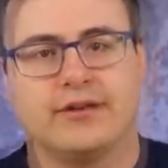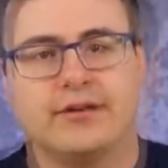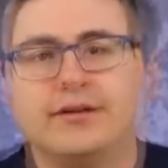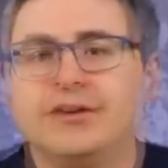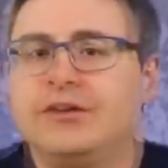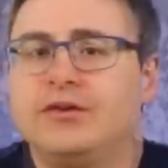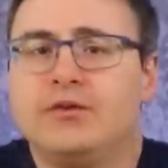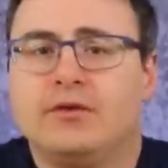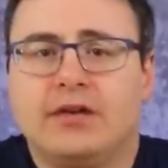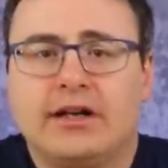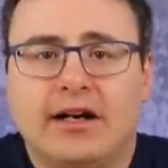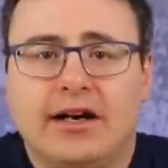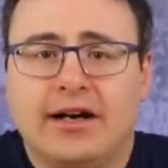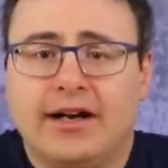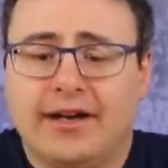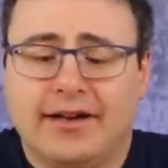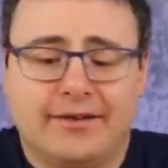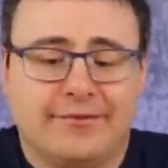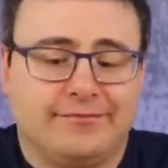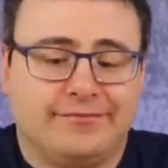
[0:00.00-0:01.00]
You and
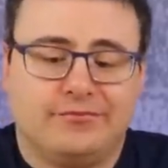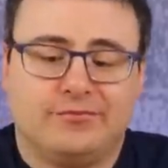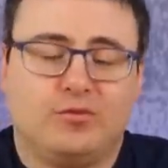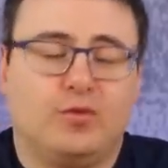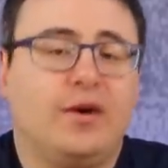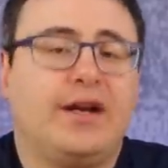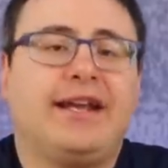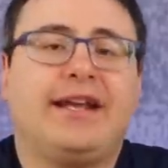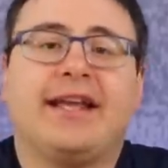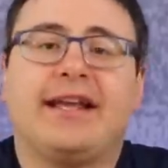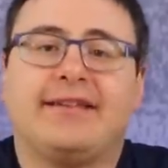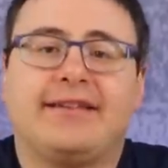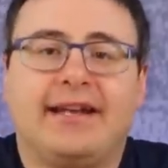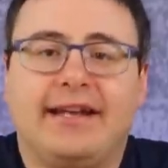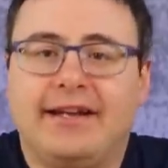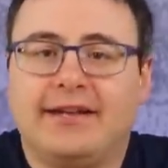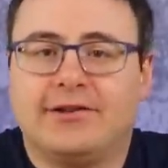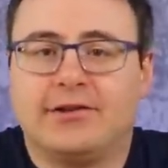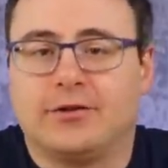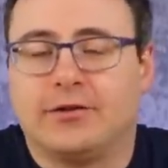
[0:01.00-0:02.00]
I, we get to
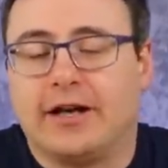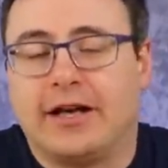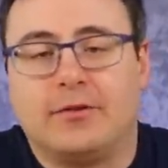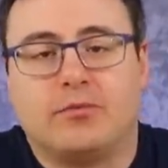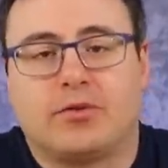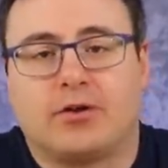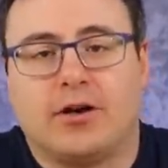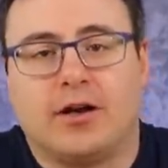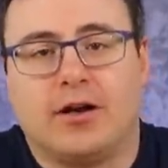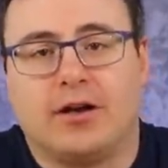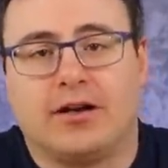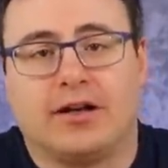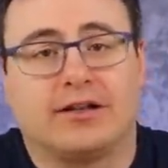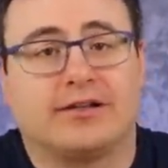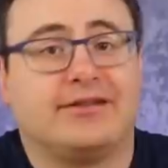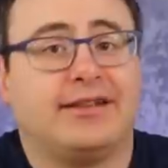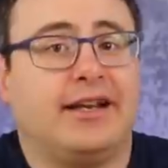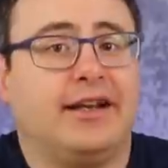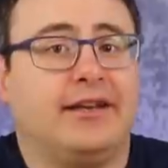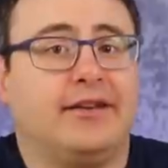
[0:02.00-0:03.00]
integrate
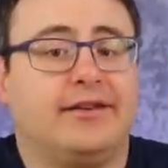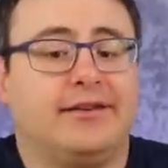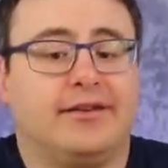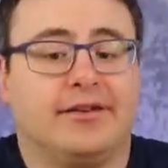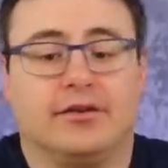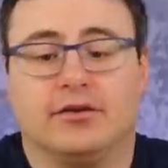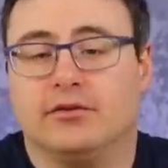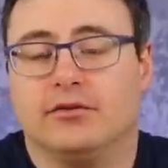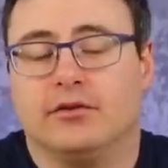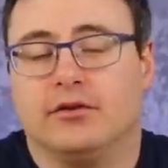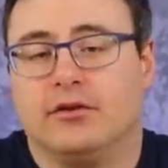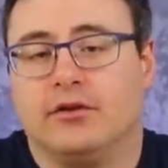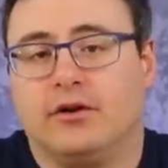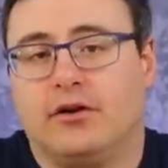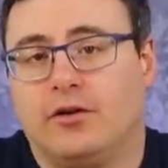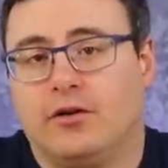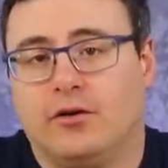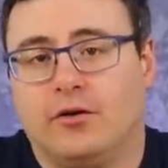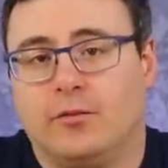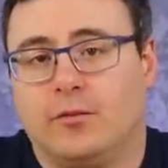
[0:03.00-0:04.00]
products into Google
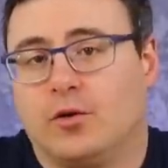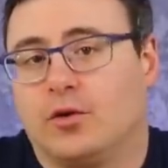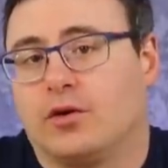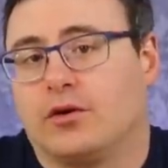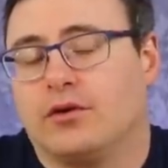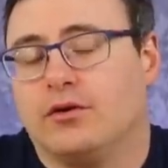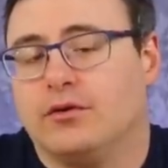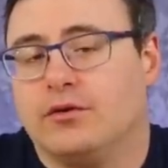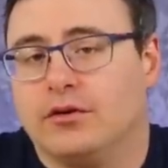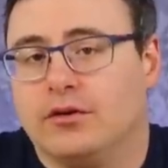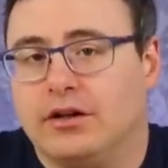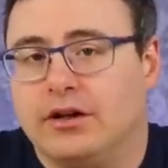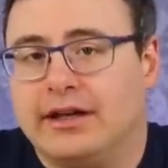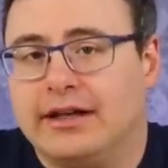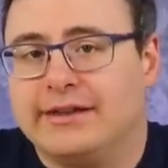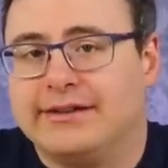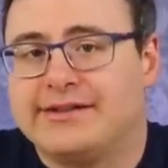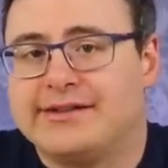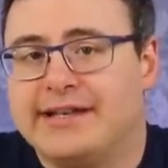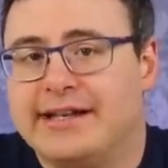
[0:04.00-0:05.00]
Home or Google
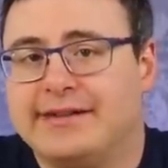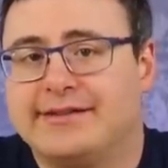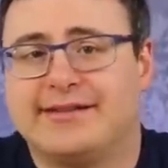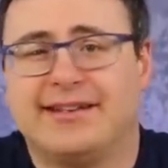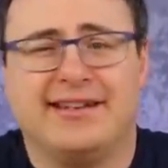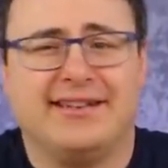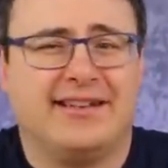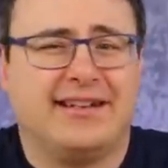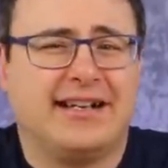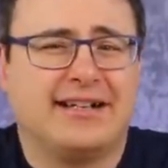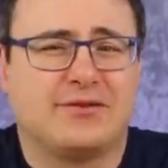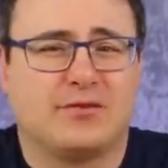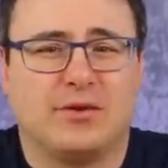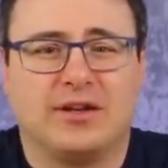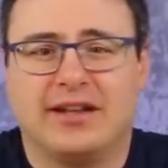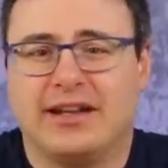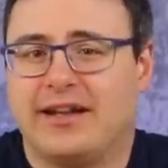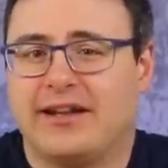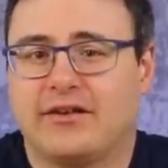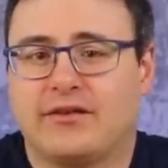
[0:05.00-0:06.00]
Assistant, and that's
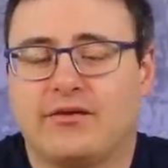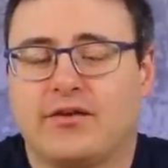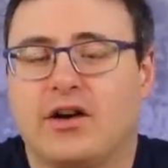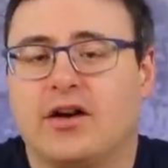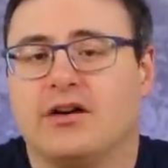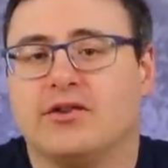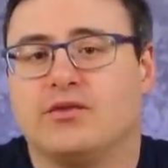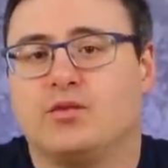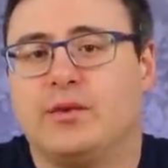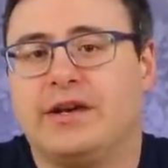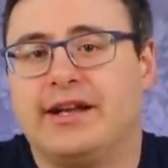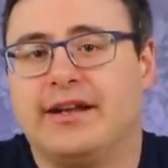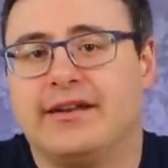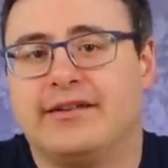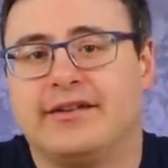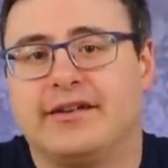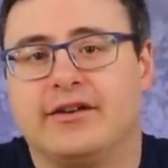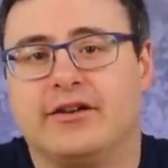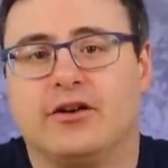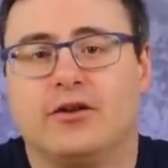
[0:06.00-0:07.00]
really as far as we
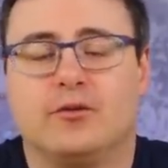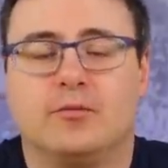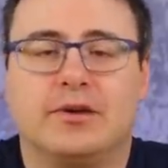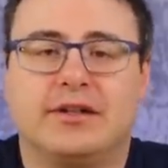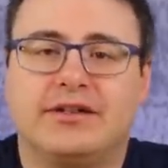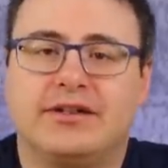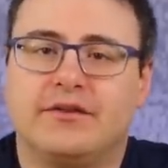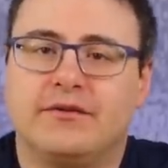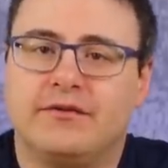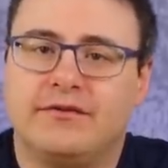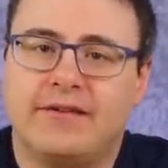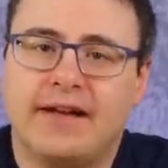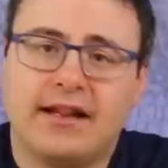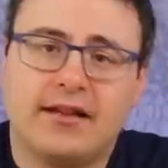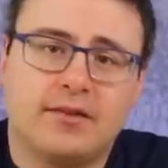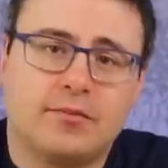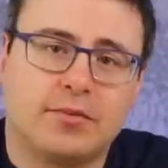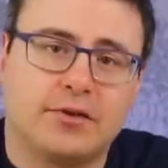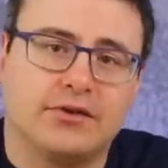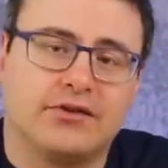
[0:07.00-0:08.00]
get to go, but
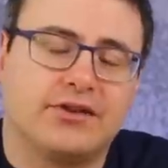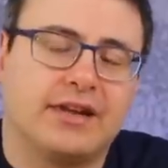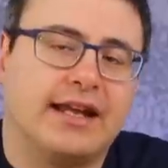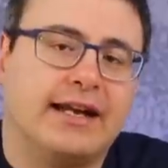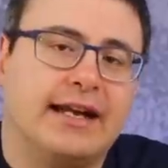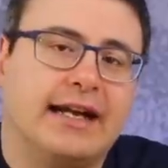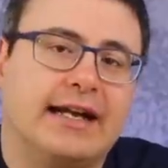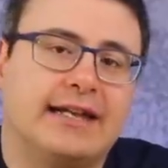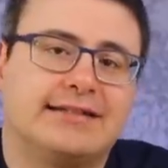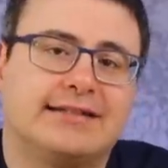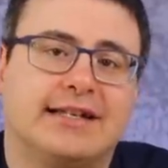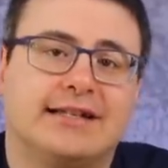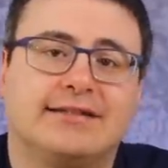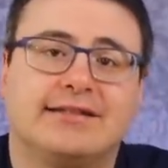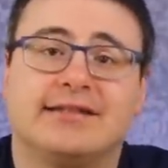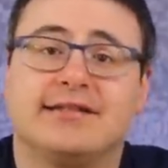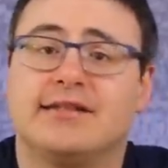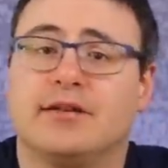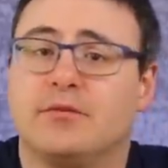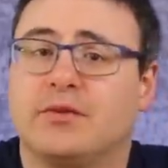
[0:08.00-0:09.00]
developers get access
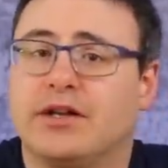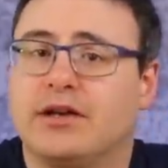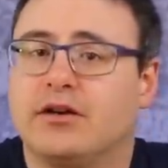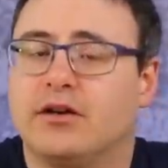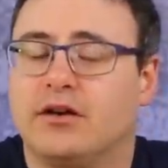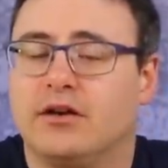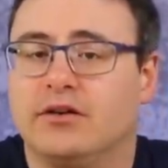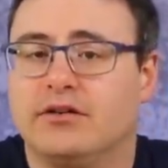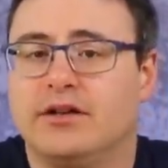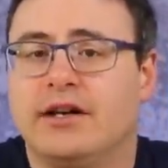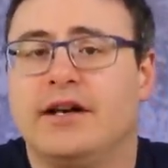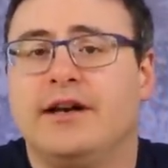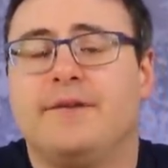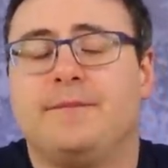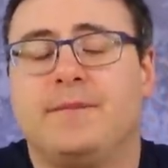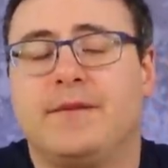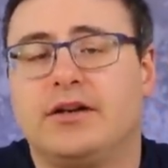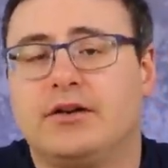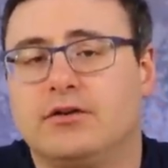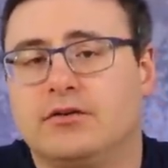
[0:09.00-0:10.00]
to something called
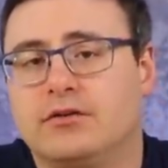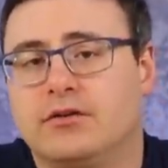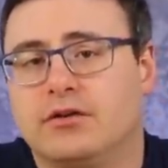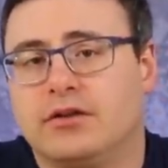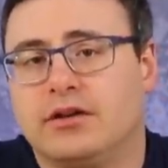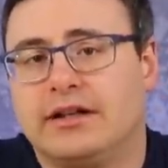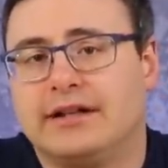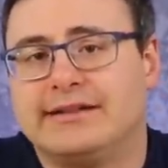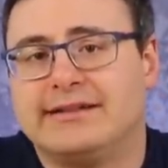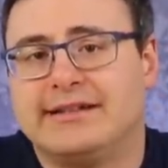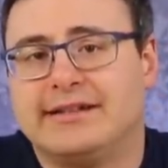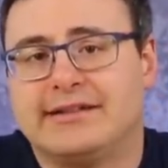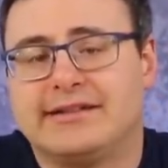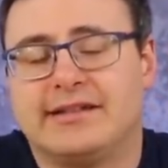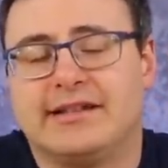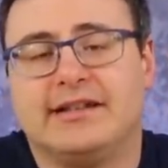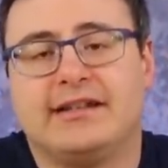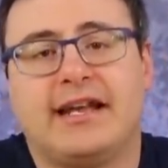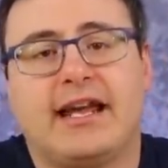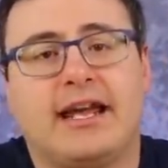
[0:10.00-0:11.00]
the Google
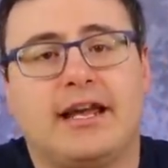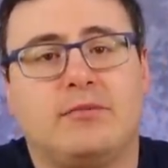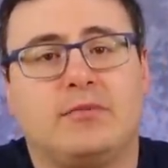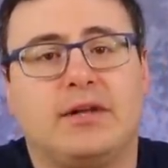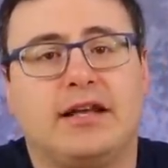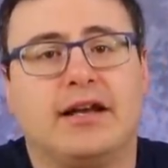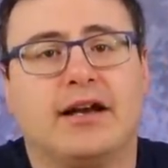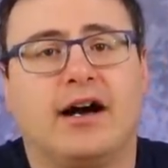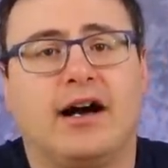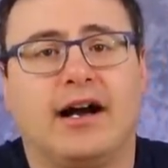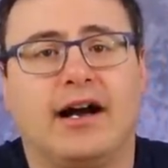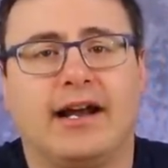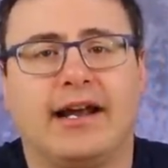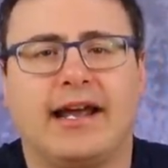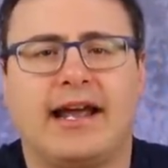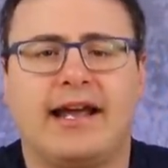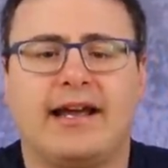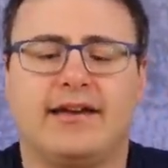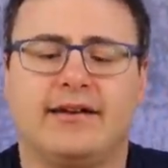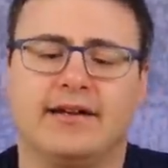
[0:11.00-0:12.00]
Assistant A P I,
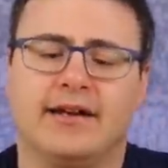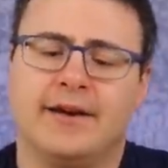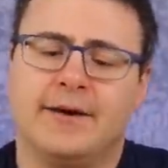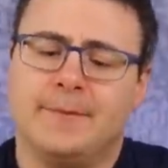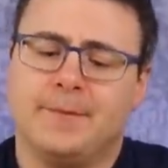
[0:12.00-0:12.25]
and